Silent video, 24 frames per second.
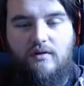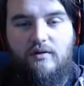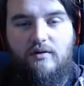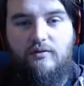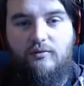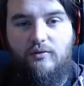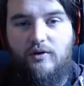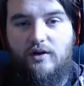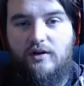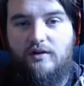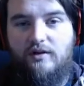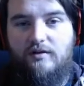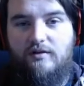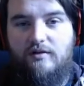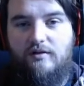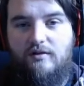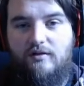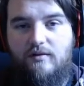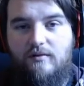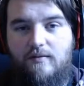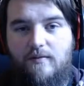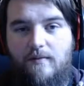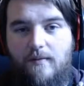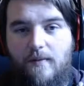right?
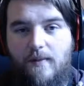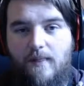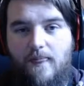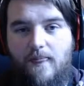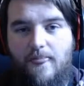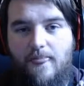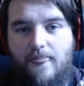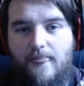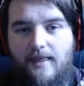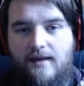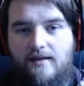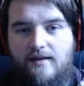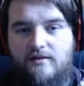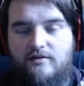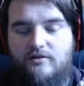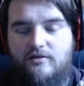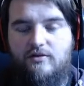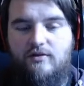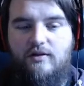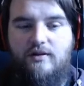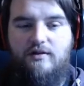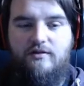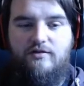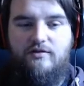So
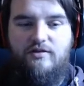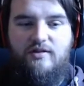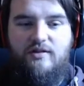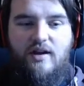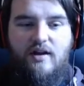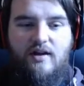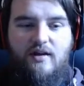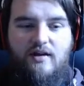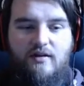instead